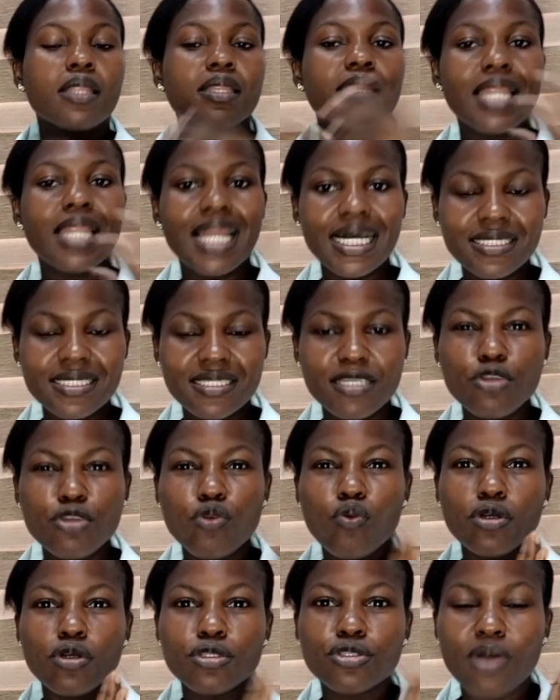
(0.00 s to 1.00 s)
The last thing
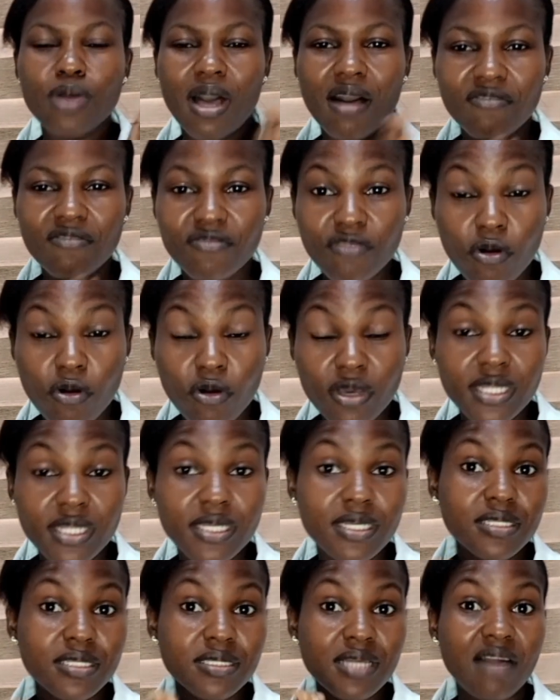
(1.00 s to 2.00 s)
you want to
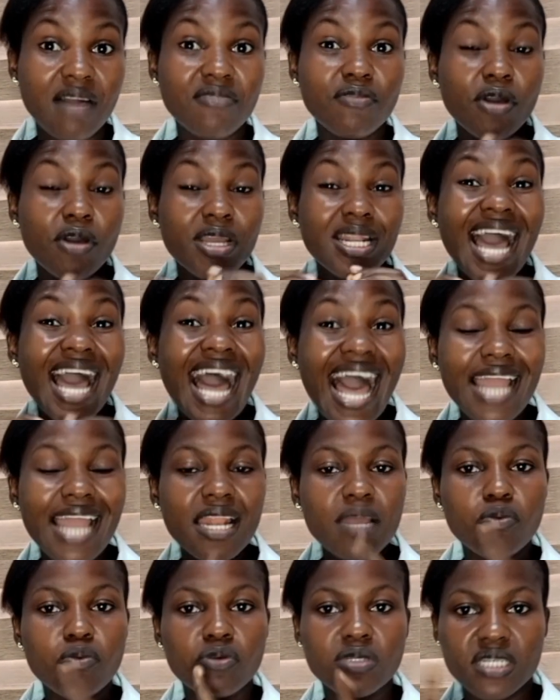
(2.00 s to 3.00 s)
avoid is to avoid
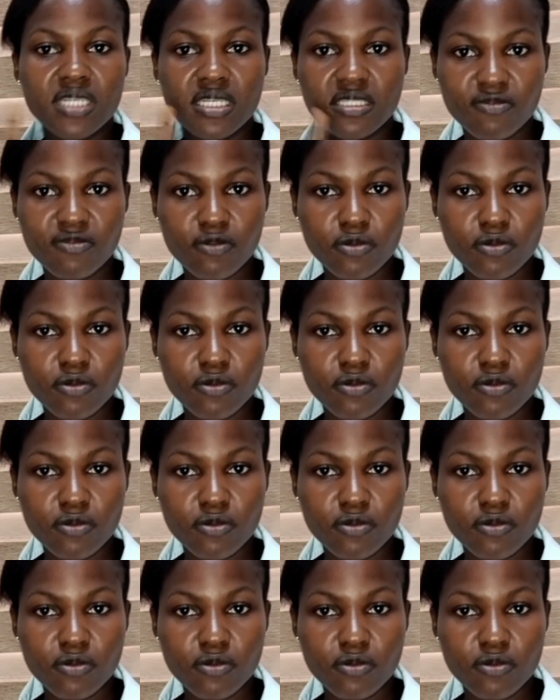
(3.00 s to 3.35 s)
highly processed